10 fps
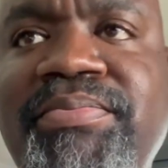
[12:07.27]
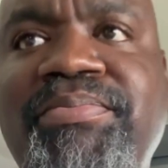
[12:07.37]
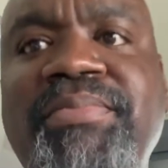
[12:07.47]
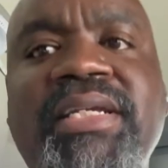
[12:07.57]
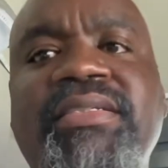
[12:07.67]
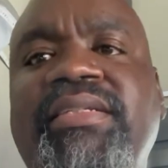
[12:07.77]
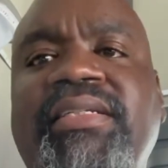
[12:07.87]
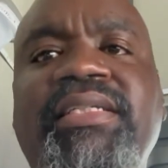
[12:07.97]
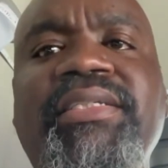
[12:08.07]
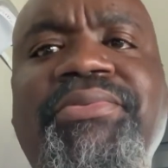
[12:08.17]

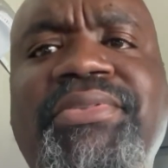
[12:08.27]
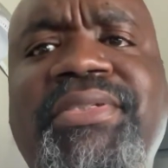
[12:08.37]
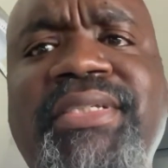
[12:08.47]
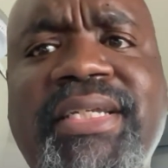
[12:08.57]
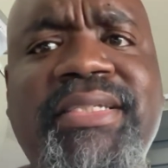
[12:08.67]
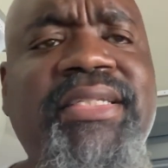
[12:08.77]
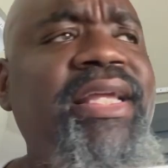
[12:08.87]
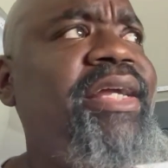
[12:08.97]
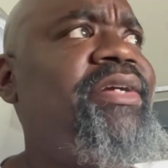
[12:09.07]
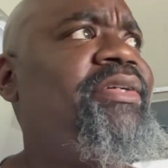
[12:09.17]
basically 6
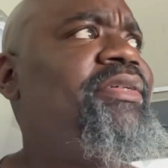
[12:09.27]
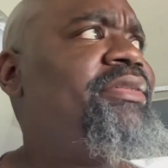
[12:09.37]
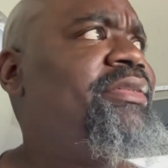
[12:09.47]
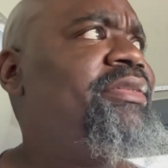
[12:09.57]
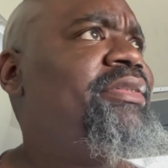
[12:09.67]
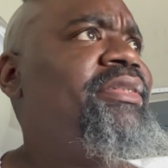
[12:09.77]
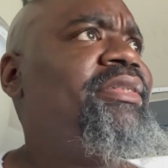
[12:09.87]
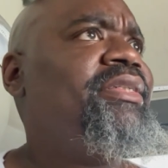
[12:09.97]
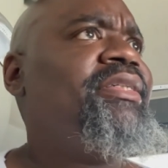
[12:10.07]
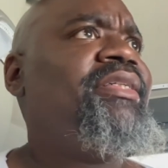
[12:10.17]
year.
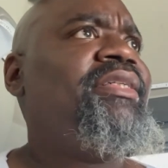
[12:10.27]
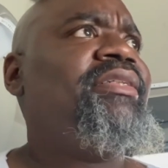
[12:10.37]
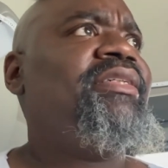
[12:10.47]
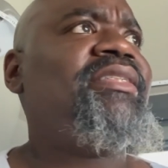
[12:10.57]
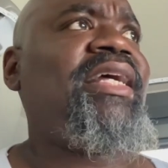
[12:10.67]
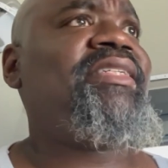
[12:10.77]
It's like